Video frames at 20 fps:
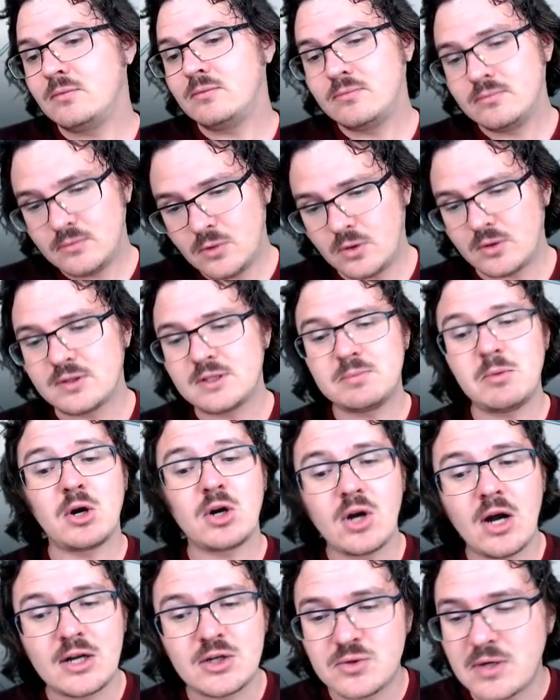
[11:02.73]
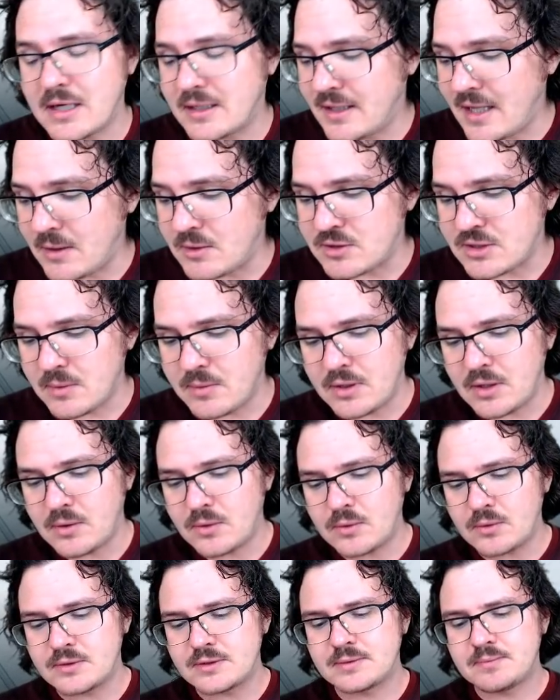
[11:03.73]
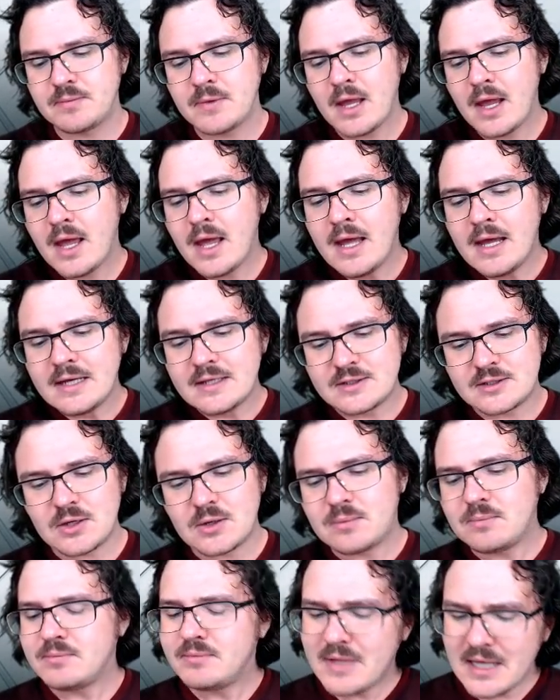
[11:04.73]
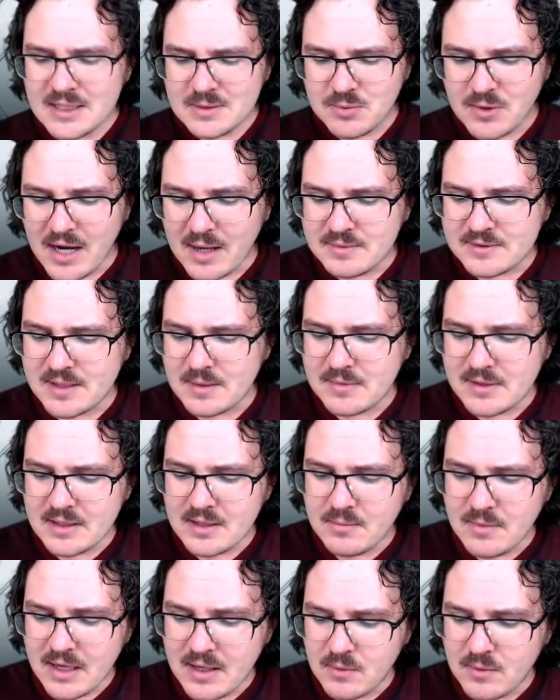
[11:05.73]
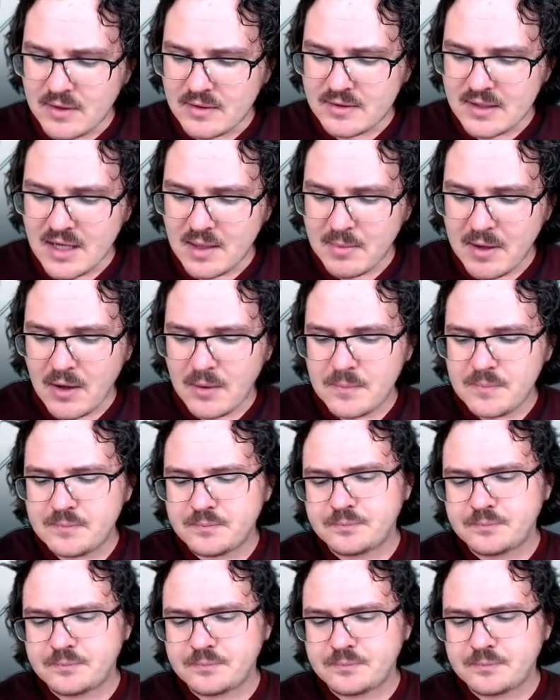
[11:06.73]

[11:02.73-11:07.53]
Or smart contract language that we know, of course. So that's perhaps something you might want to think about.